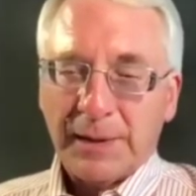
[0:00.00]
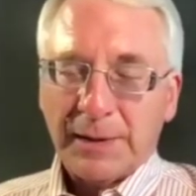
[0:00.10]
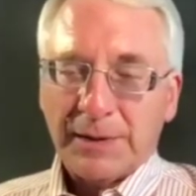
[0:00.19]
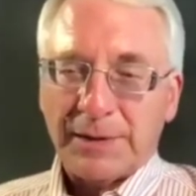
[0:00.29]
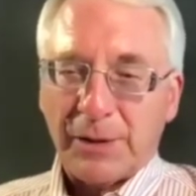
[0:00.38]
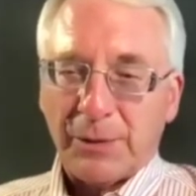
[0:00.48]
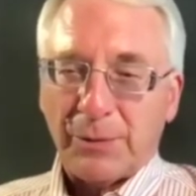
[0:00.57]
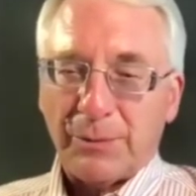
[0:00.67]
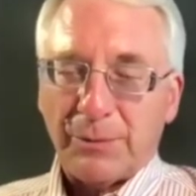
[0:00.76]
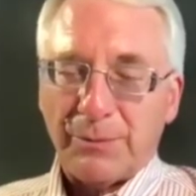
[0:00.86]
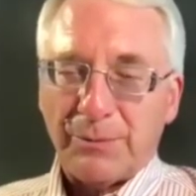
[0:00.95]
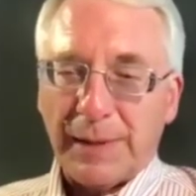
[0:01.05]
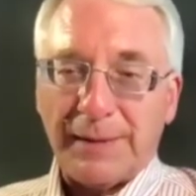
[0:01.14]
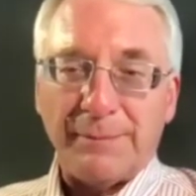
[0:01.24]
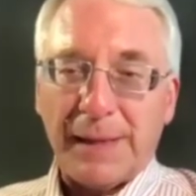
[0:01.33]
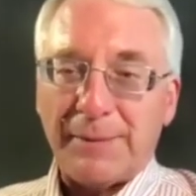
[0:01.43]
So,
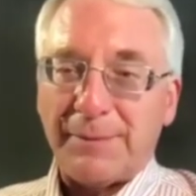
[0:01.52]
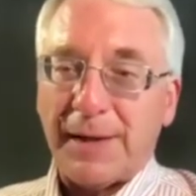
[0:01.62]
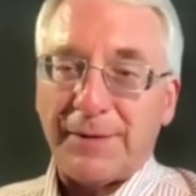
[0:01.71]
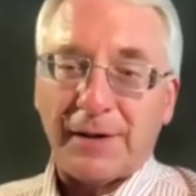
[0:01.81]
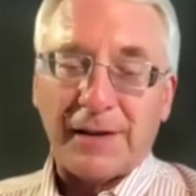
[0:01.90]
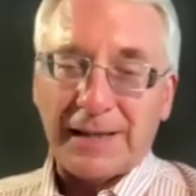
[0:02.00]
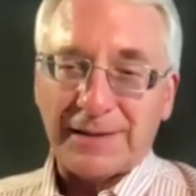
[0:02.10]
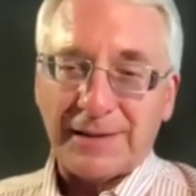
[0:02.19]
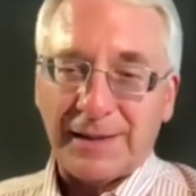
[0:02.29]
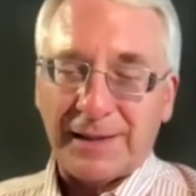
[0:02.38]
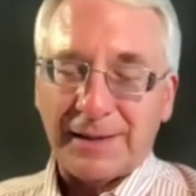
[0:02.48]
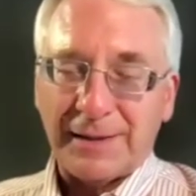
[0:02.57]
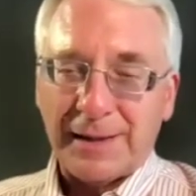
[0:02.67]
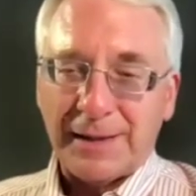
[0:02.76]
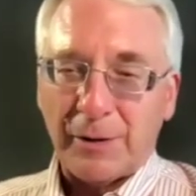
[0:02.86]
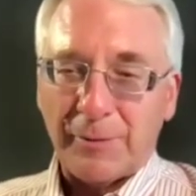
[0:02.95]
and then the last thing, I
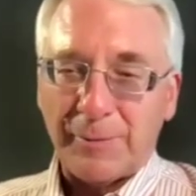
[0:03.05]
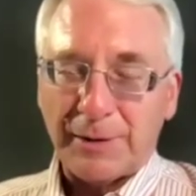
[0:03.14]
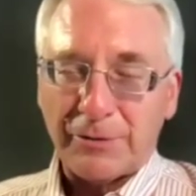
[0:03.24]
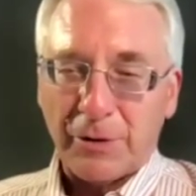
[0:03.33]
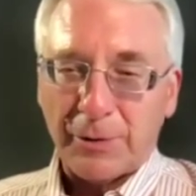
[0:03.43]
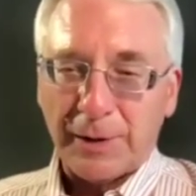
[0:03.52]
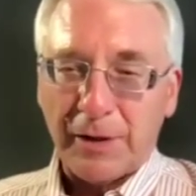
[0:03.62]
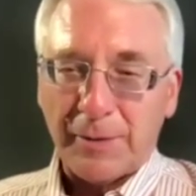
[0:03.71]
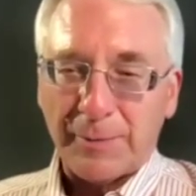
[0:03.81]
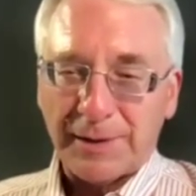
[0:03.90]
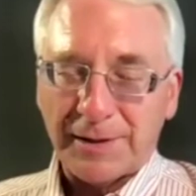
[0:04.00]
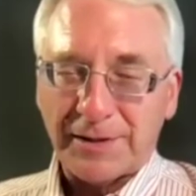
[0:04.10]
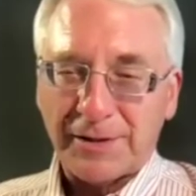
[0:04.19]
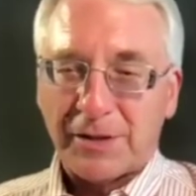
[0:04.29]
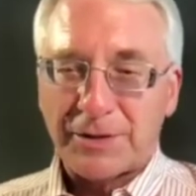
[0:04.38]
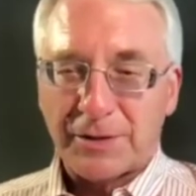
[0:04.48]
know I've been droning on, but this is
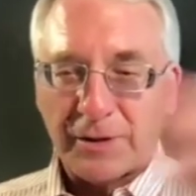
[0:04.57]
all sort of